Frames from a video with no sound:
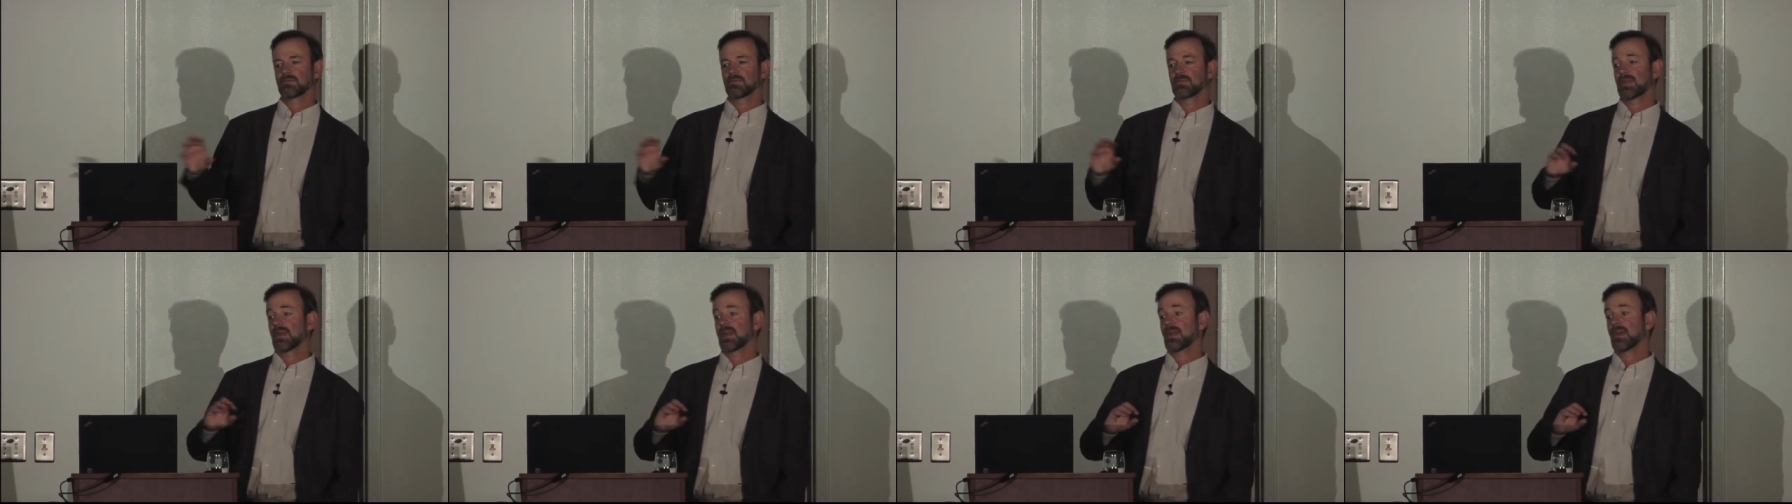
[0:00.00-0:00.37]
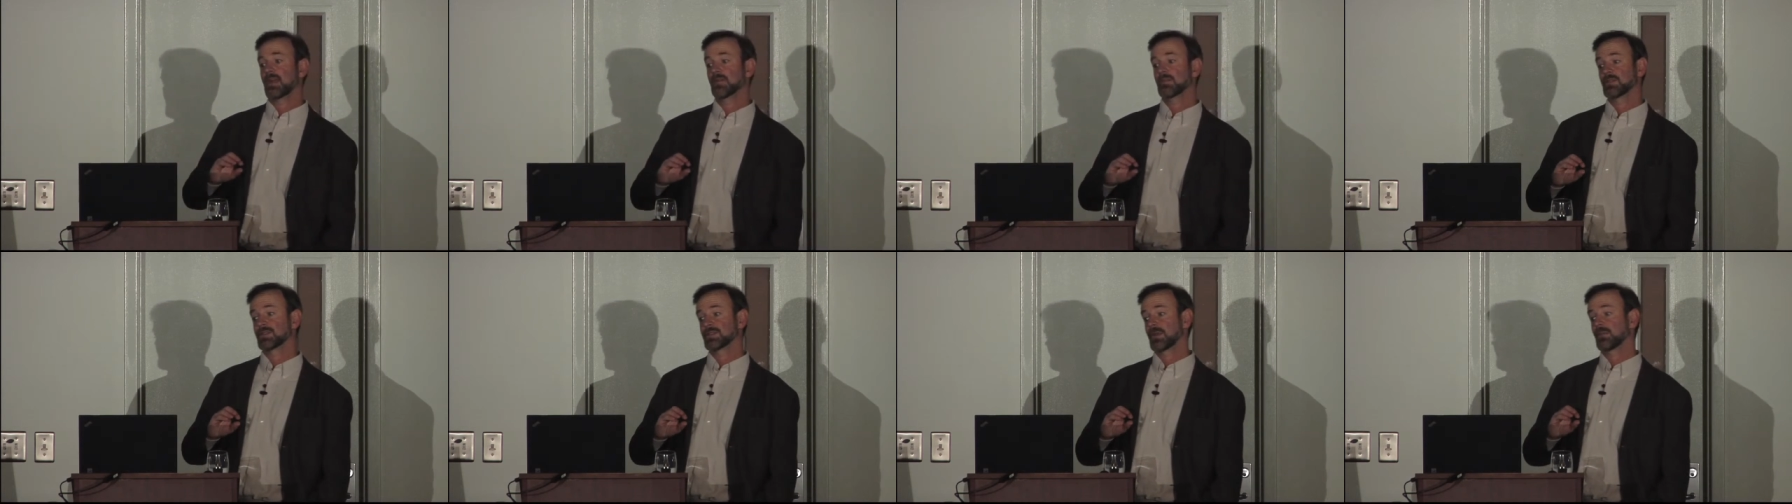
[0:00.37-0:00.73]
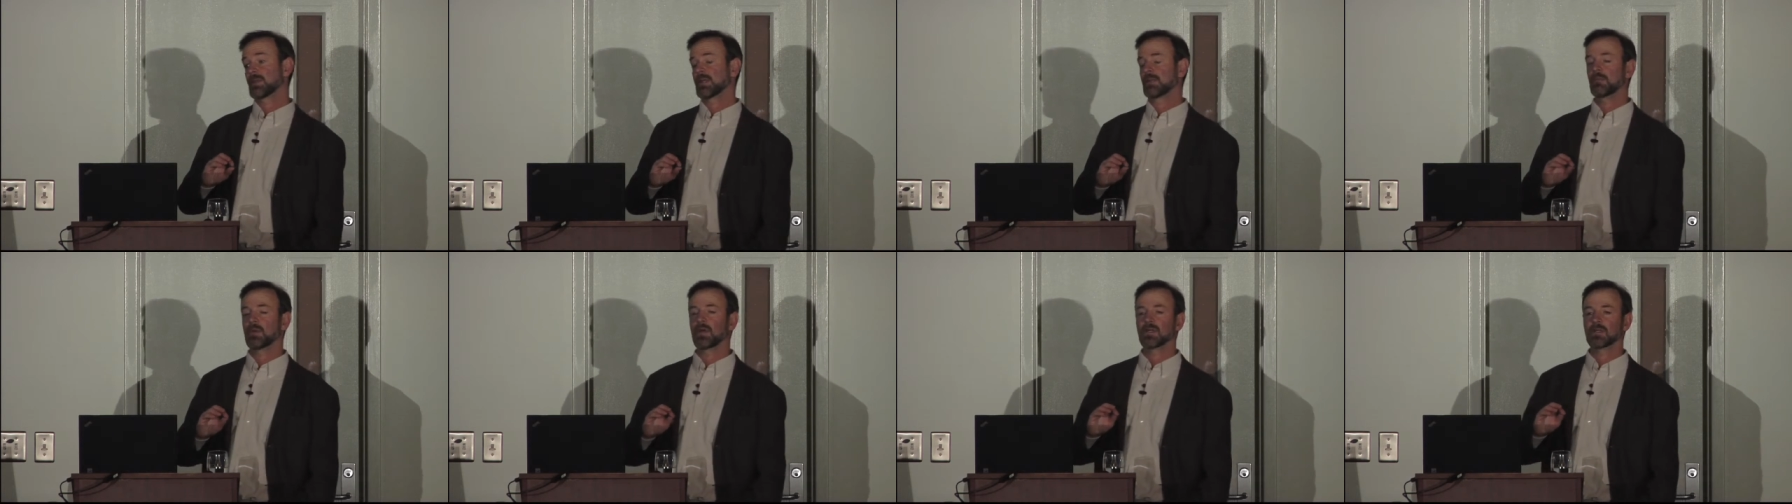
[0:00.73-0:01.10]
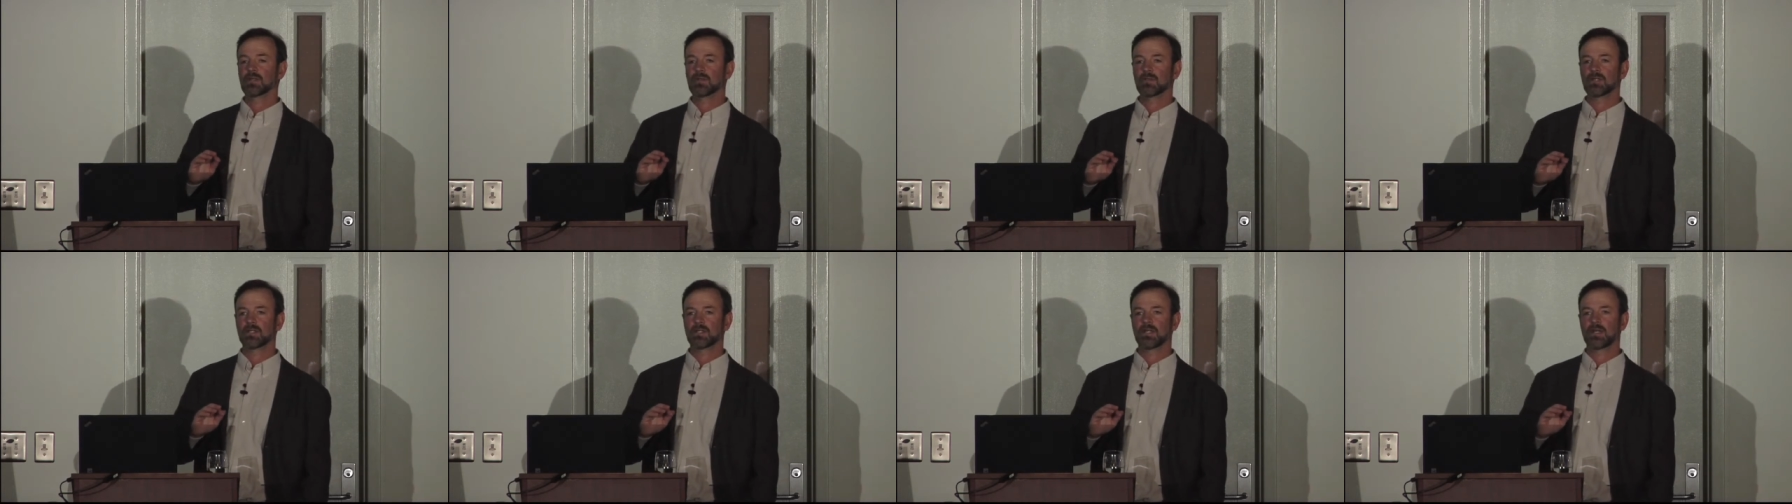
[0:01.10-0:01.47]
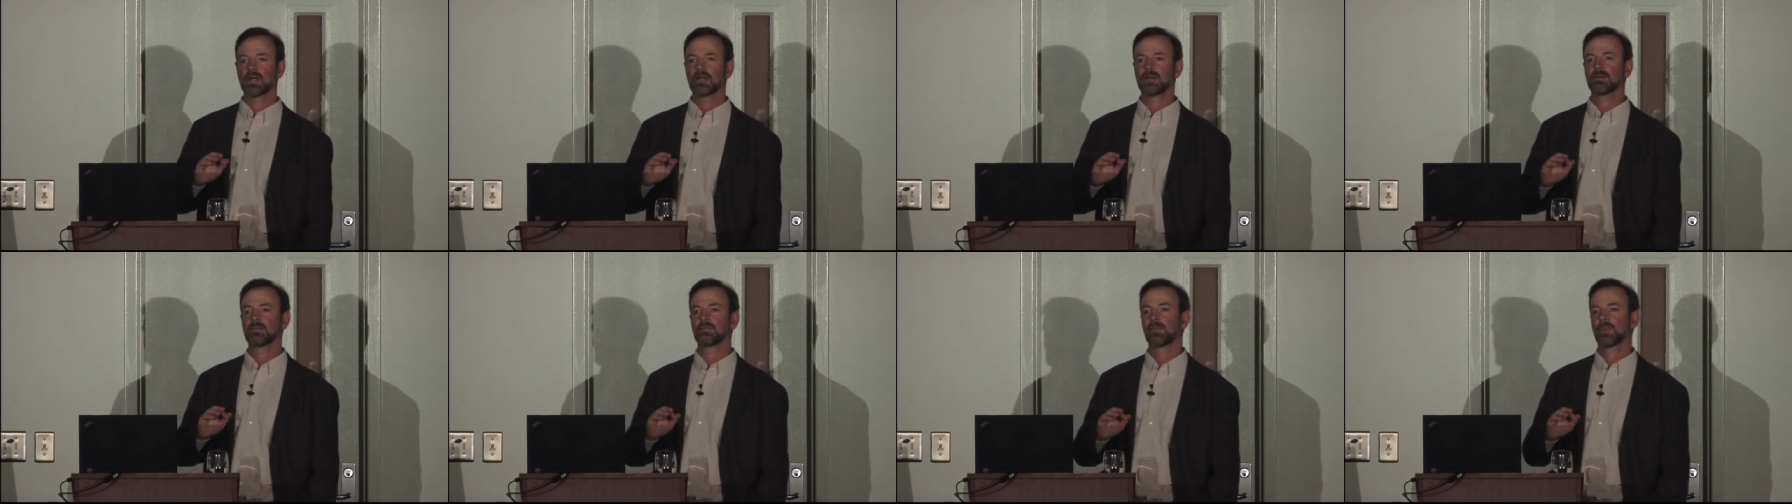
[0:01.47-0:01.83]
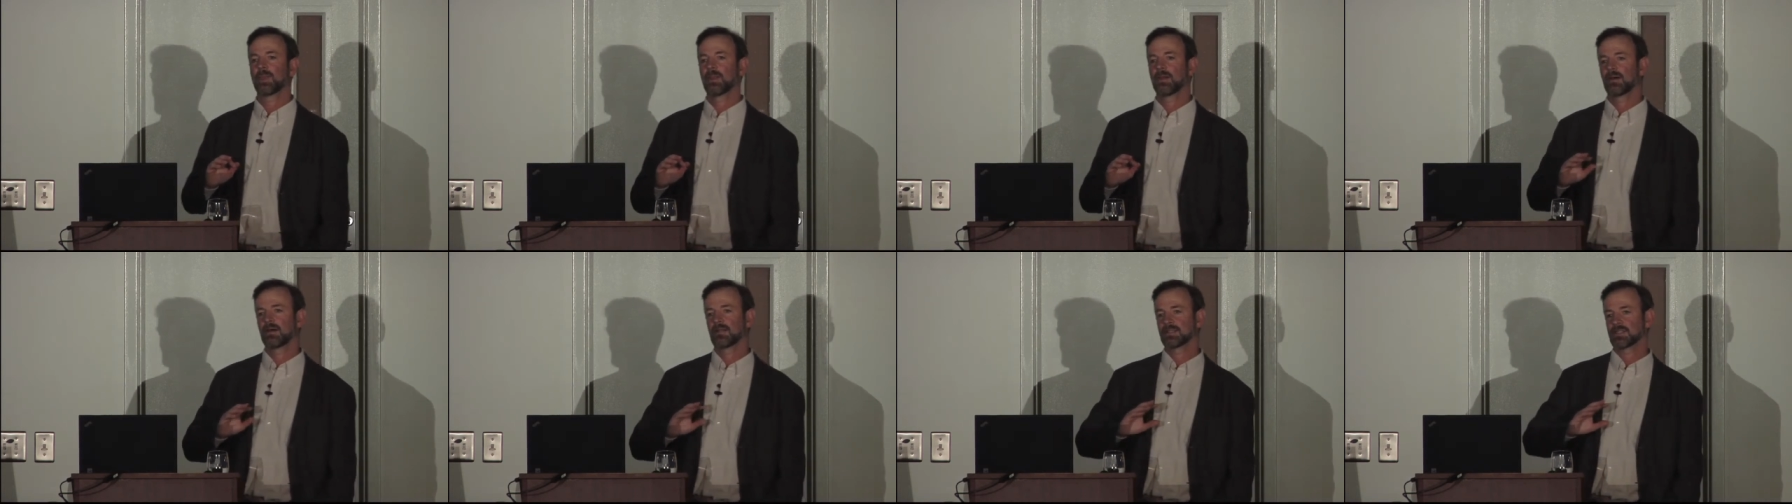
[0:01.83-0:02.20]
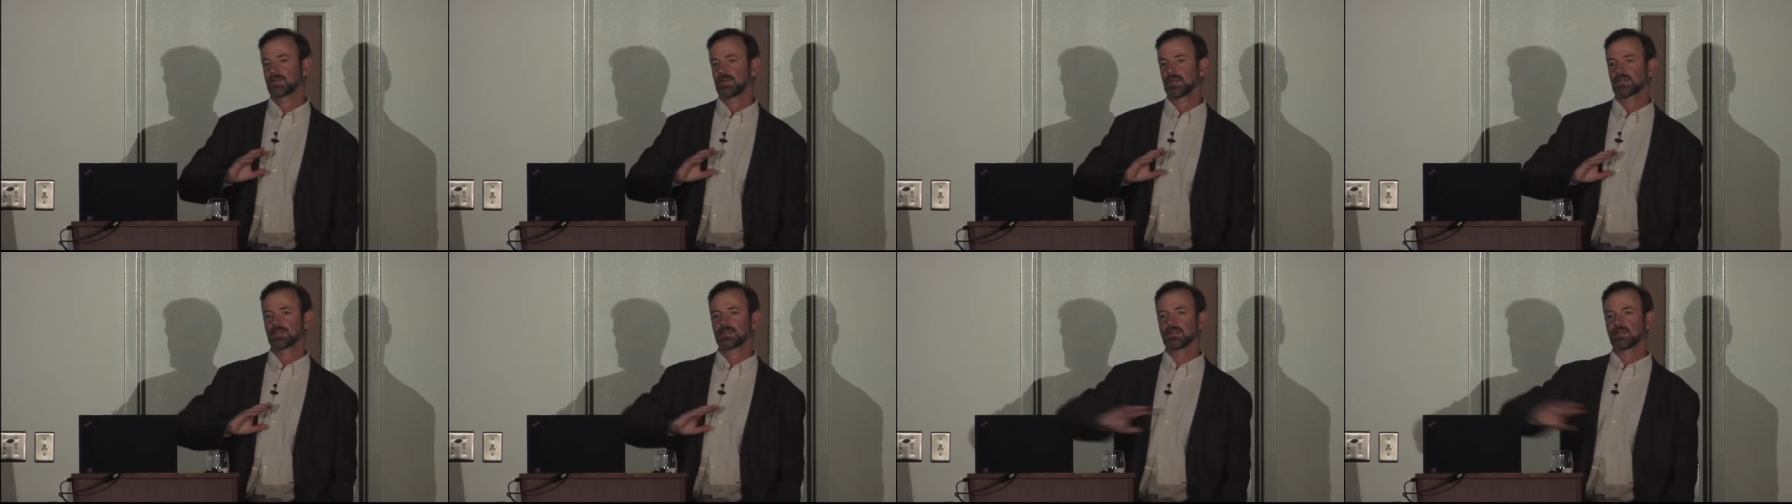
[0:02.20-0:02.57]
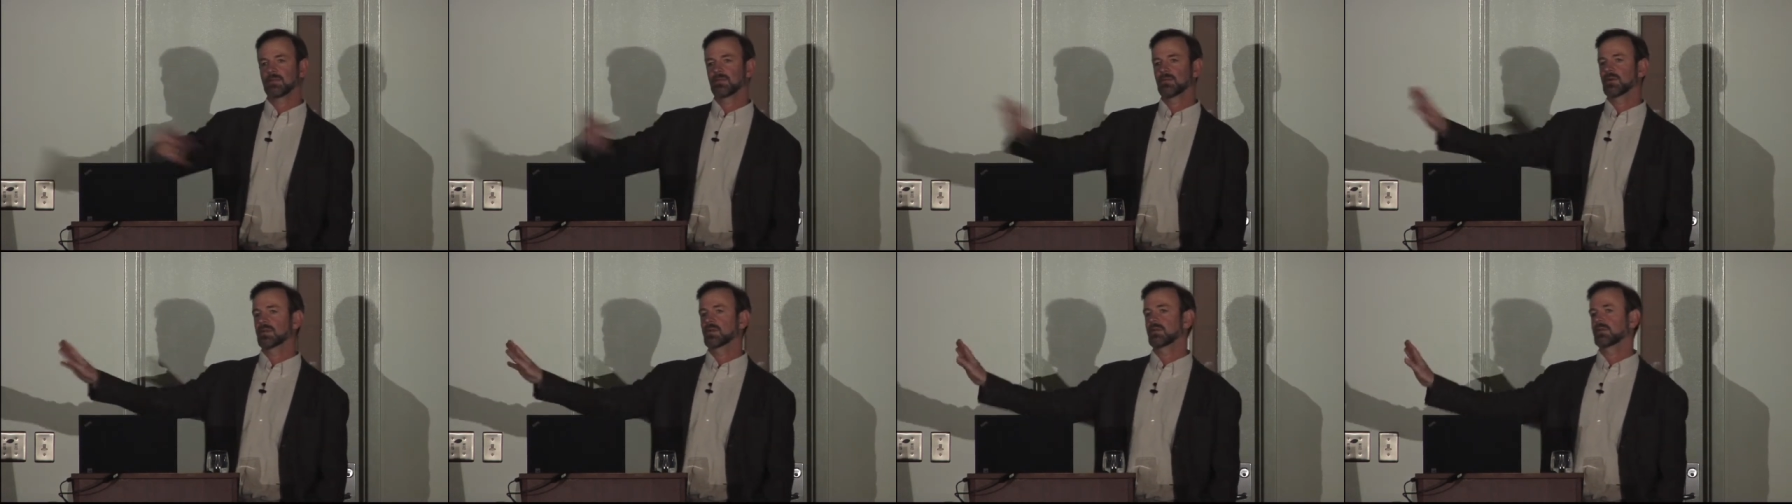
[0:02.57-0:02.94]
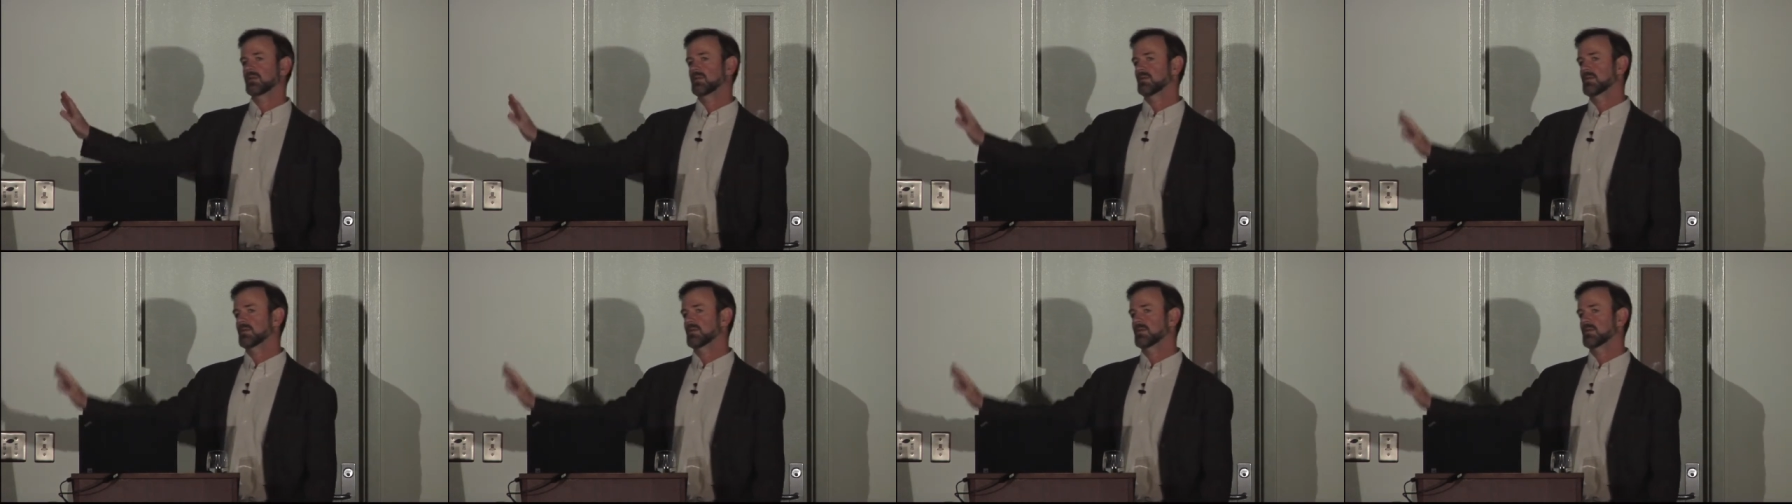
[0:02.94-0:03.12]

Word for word: We've had animals. I mean, in Mongolia, especially where